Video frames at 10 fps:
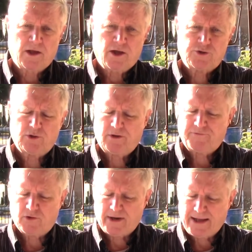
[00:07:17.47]
And so
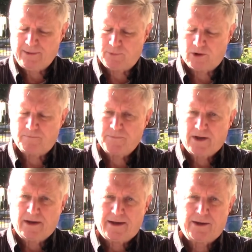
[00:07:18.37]
if you're able,
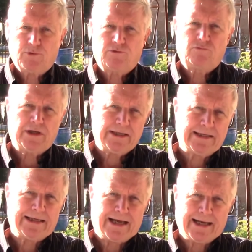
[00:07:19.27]
I would
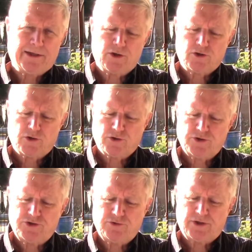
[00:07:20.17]
really highly
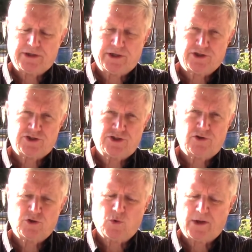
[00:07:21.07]
encourage you to
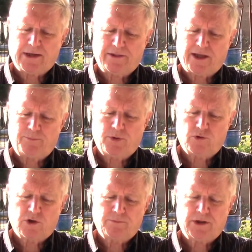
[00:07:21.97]
consider going on that
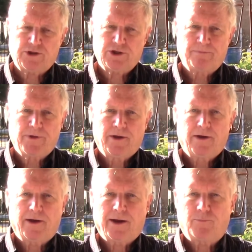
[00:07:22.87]
pilgrimage.
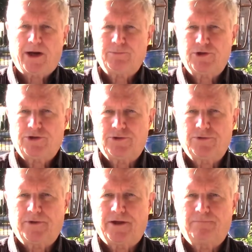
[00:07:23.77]
I promise
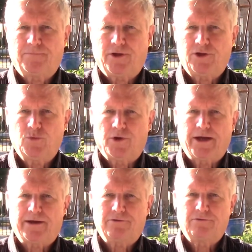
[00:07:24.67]
you that you will
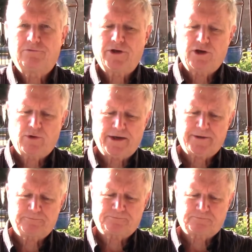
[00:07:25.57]
not regret
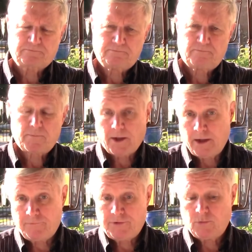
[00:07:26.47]
it.
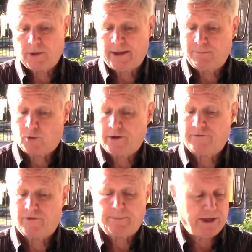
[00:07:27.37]
If you would like more
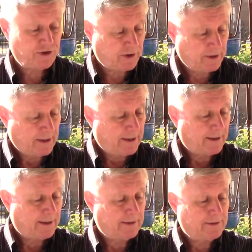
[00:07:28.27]
information,
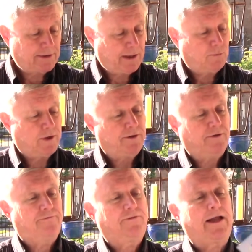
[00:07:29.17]
take one of
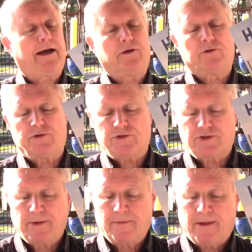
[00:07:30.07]
the
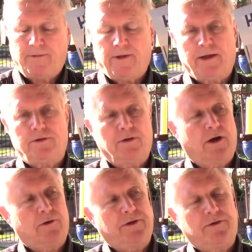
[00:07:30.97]
flyers that are in the